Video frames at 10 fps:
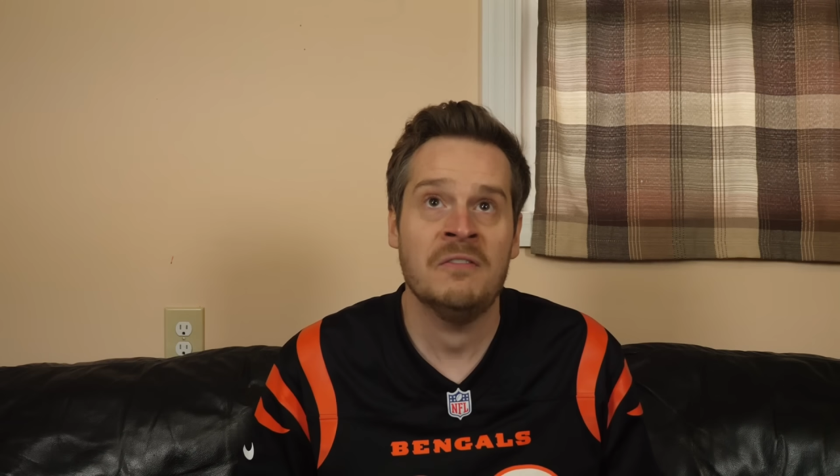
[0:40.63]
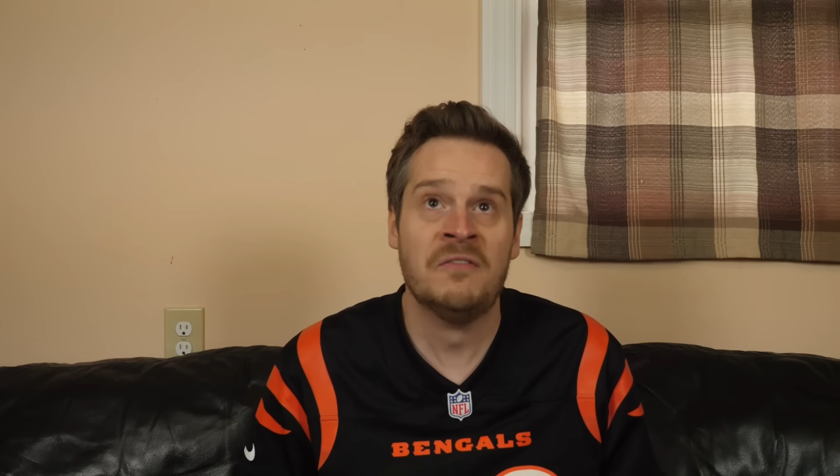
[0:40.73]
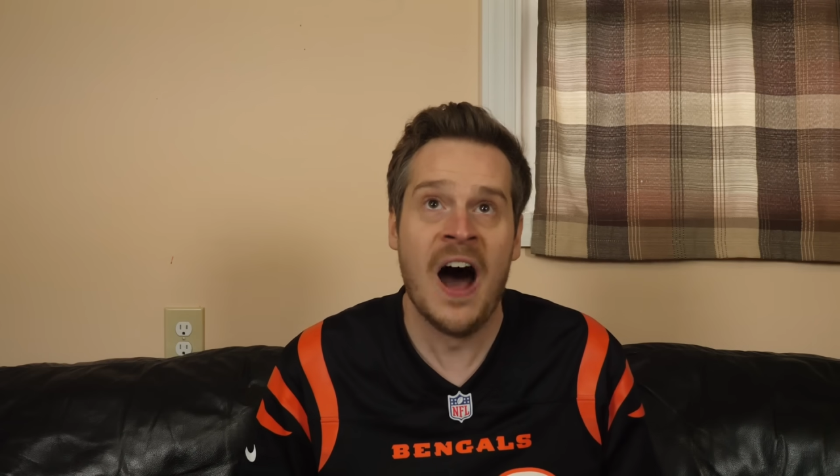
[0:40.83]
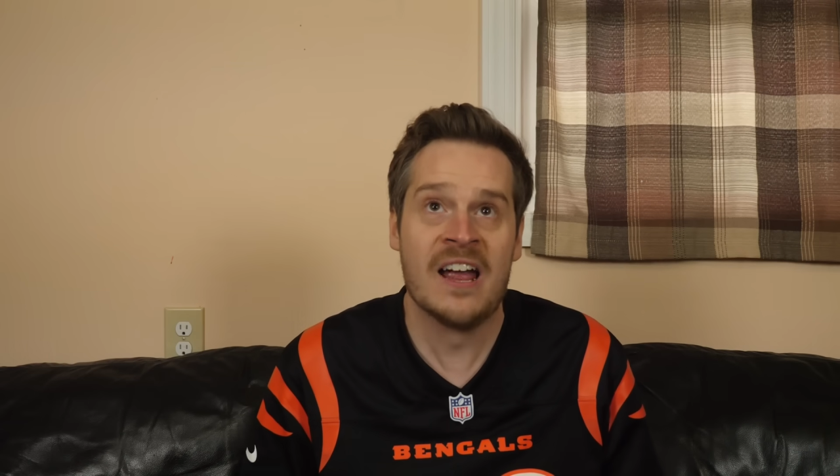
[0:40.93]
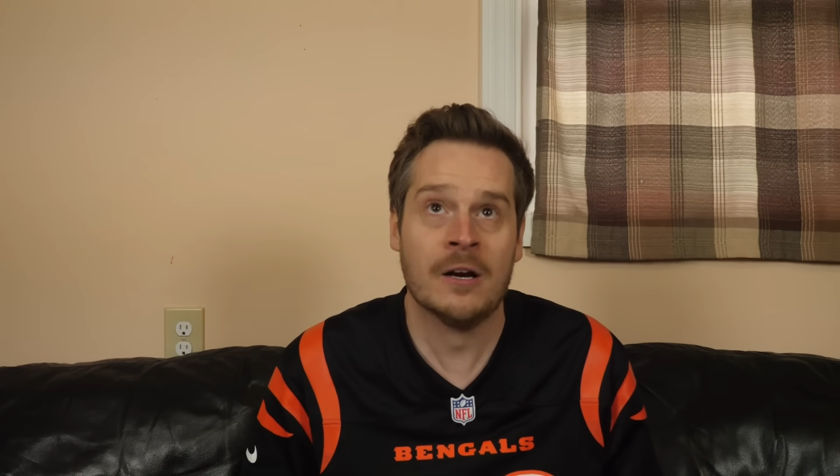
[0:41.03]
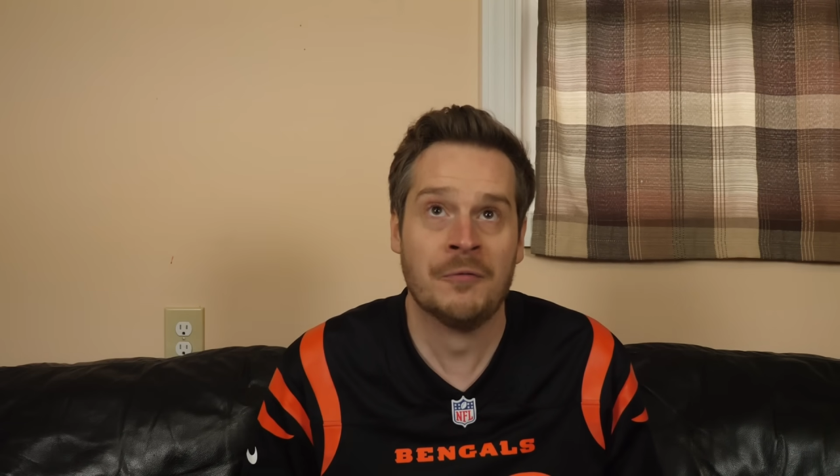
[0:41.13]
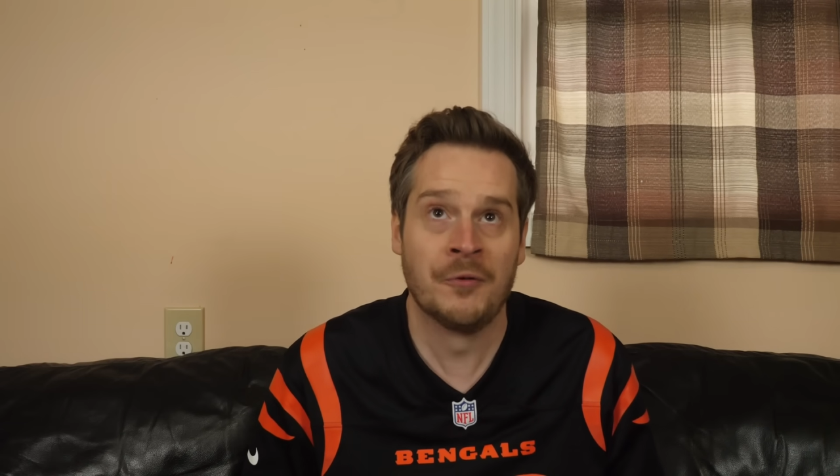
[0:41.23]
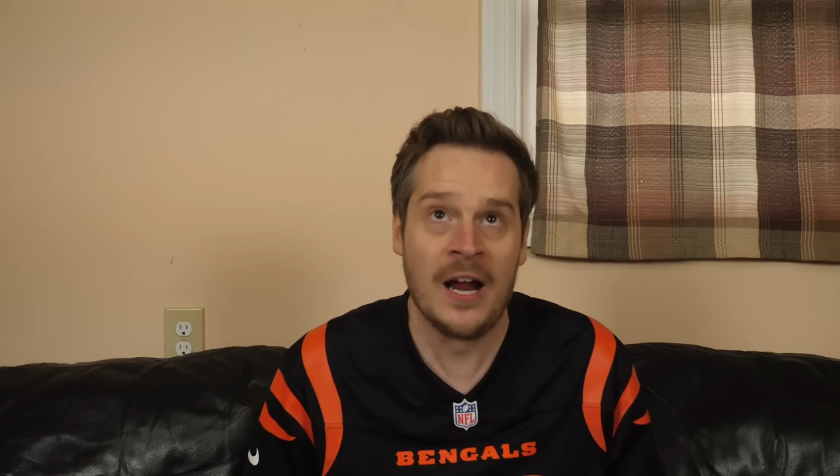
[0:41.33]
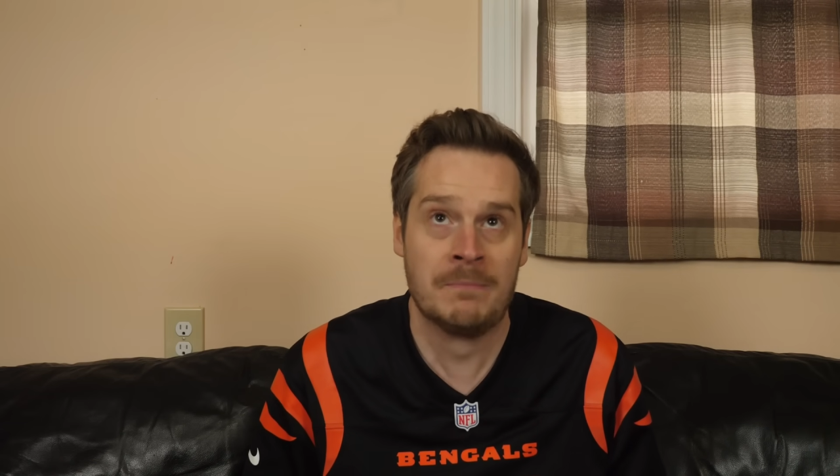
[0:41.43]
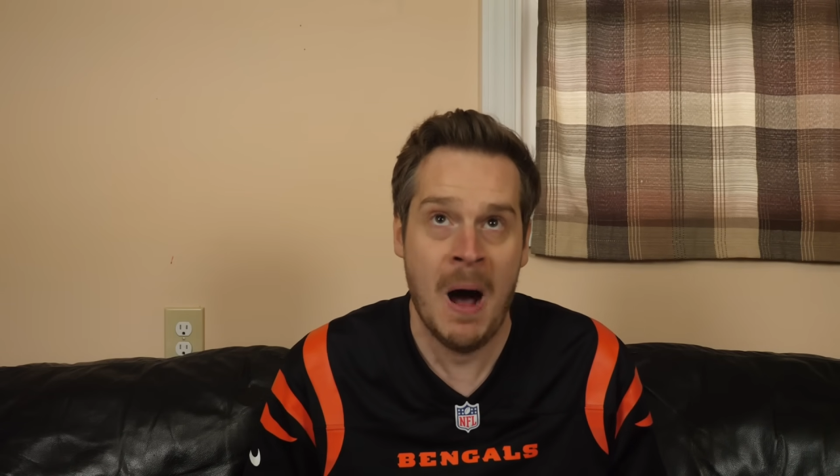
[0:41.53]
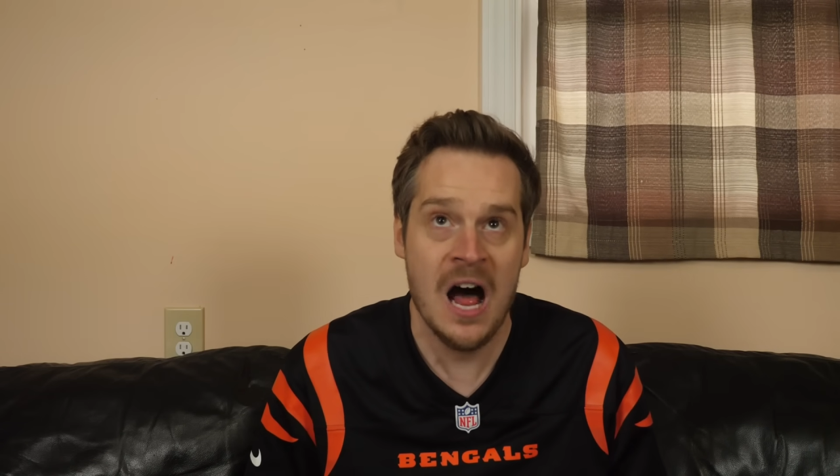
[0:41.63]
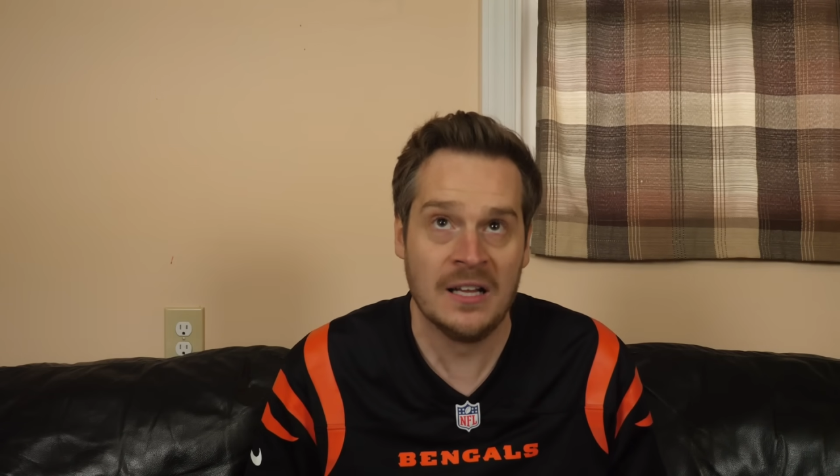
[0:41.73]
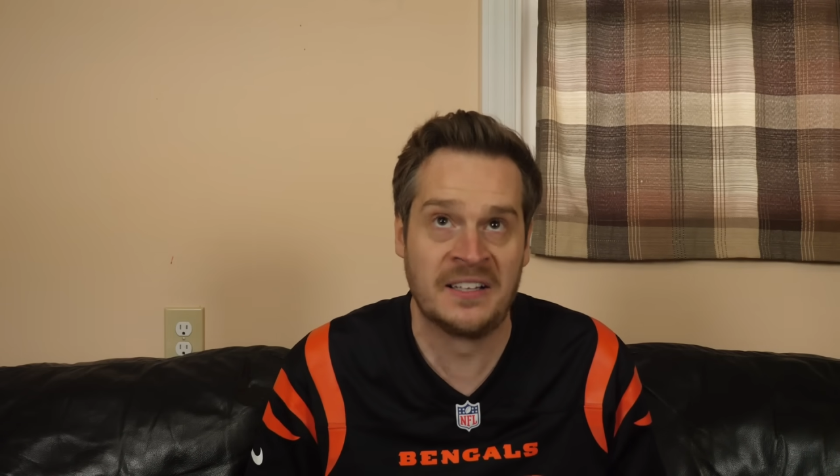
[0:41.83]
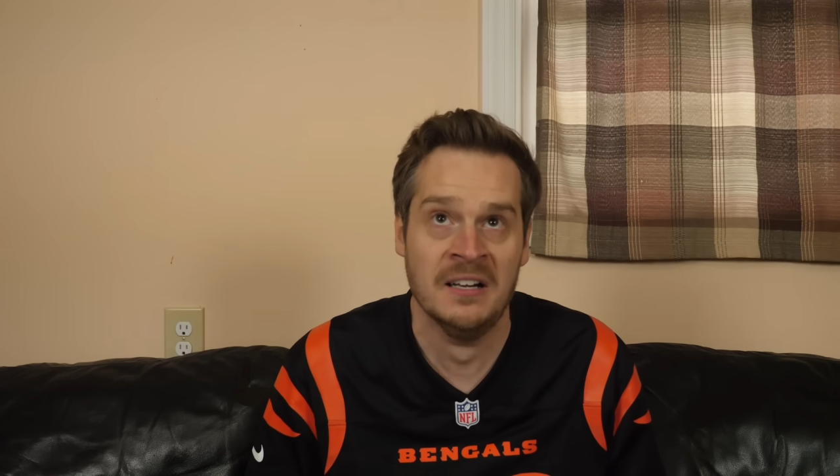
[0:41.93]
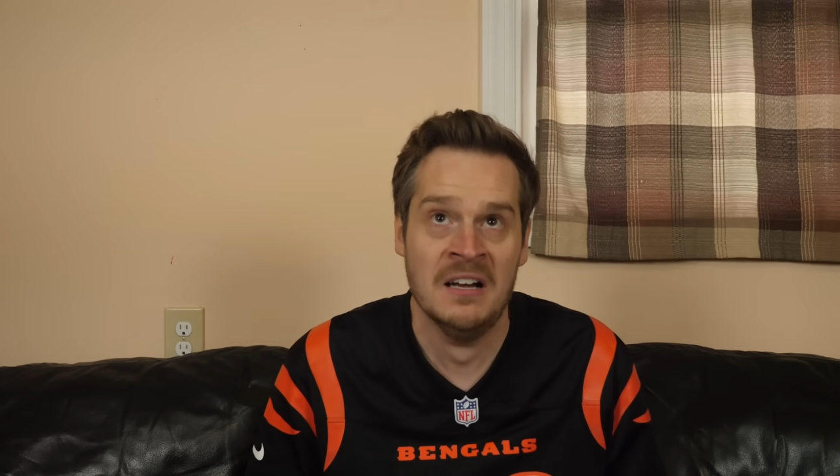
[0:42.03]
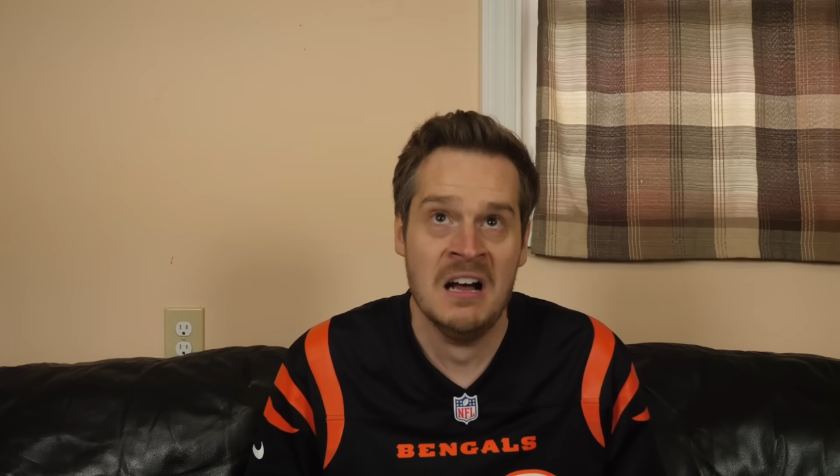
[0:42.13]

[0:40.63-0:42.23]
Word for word: Fire Frank Pollock.